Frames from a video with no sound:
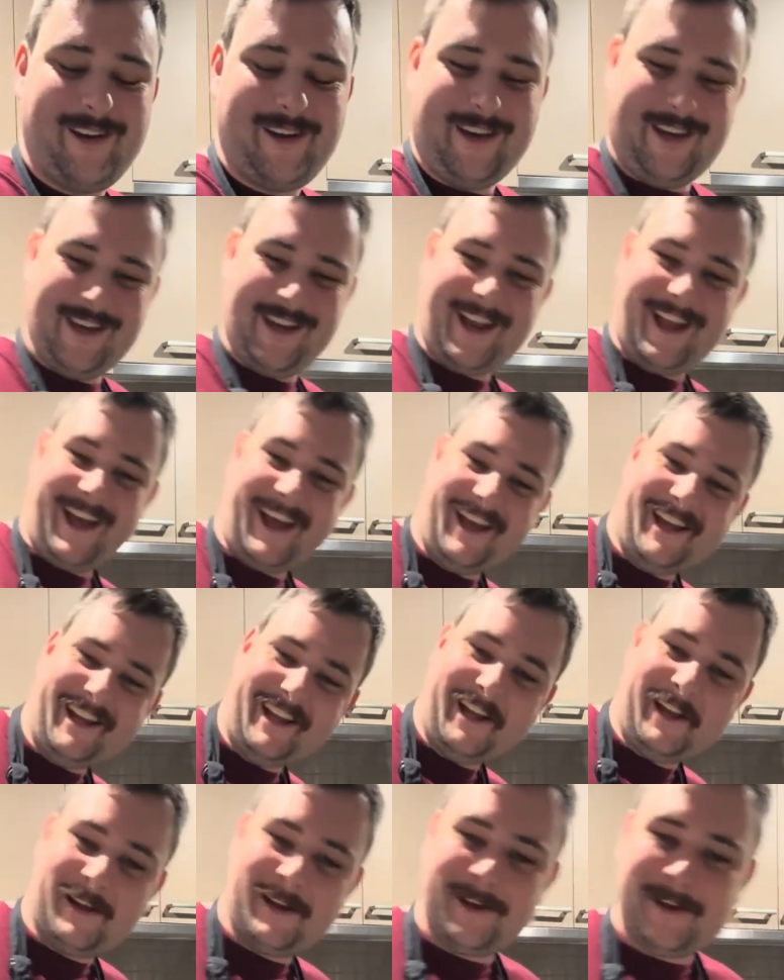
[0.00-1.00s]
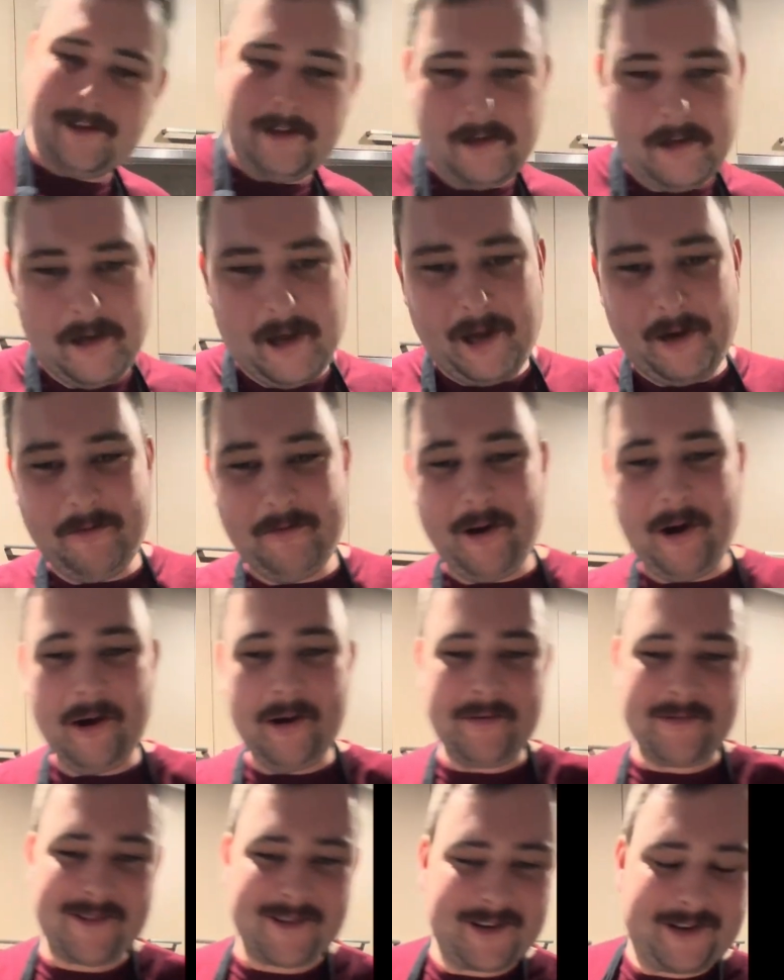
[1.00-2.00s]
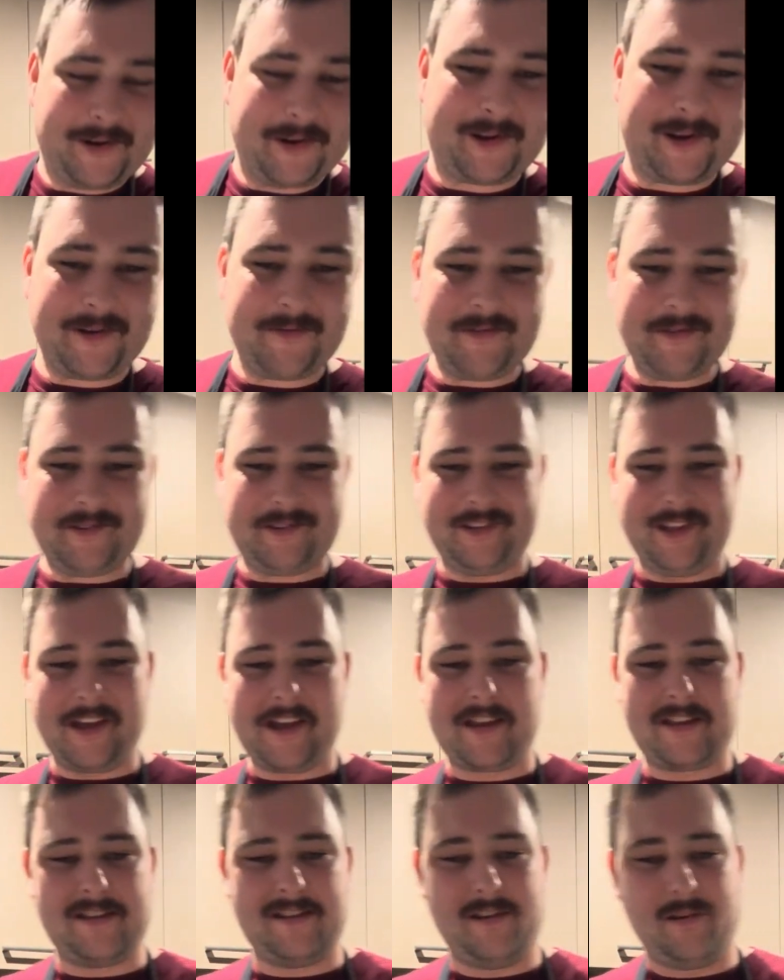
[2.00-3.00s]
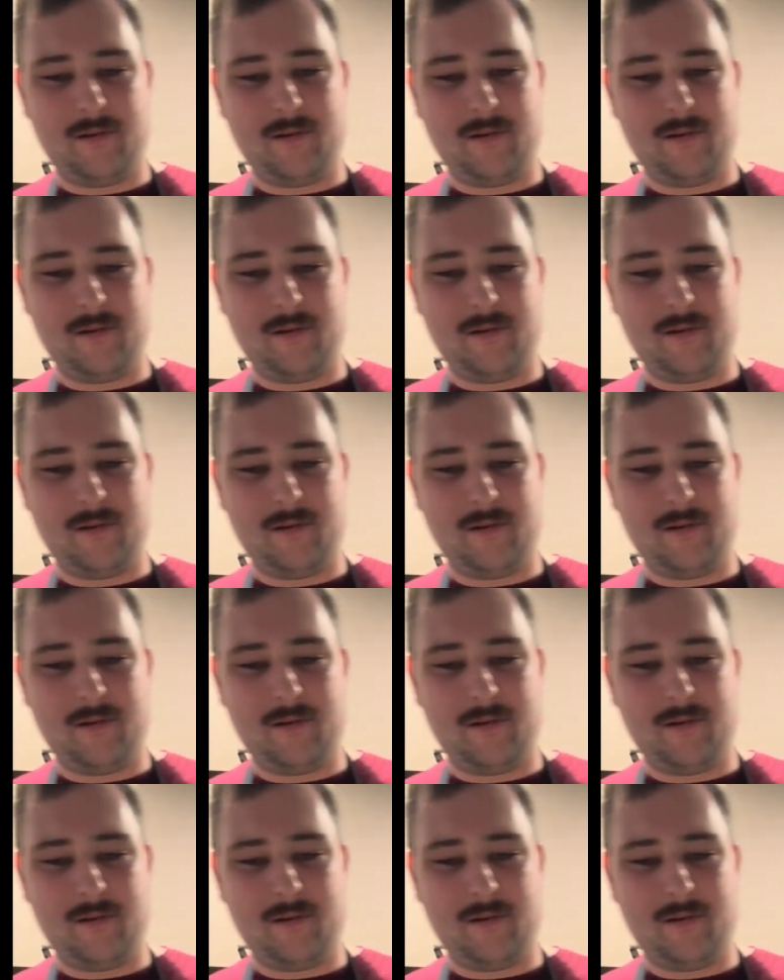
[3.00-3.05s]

G'day, and welcome to Cooking with Glenn.